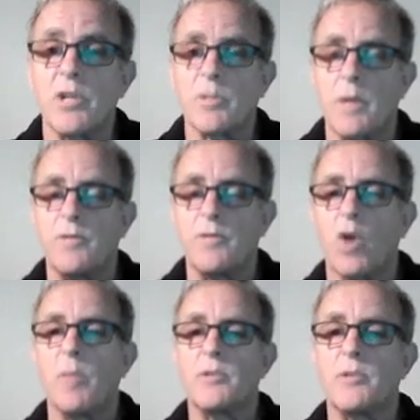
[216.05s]
That's the way, if you've
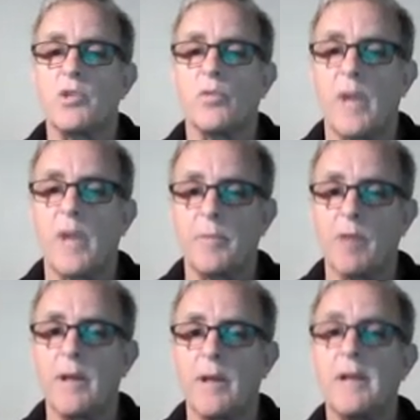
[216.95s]
got a business already up and
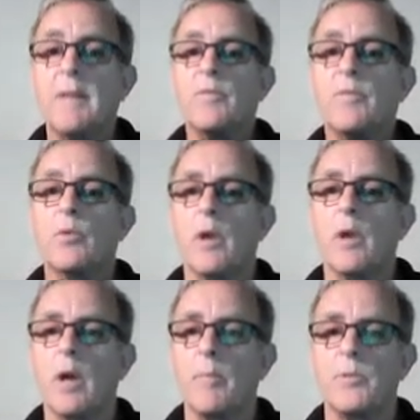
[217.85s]
running, you
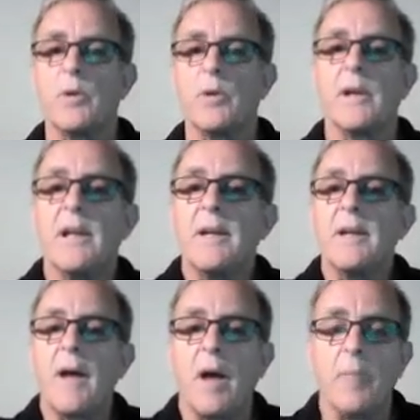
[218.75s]
help do it,
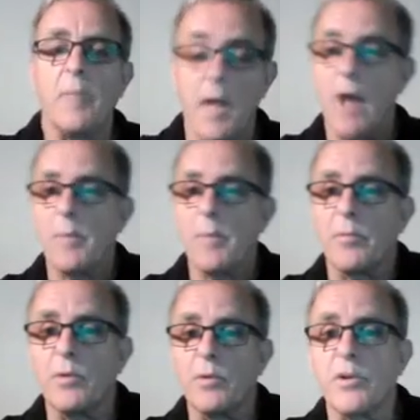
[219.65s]
help
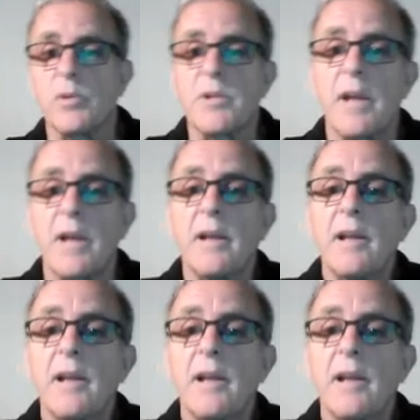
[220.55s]
improve it, should we say.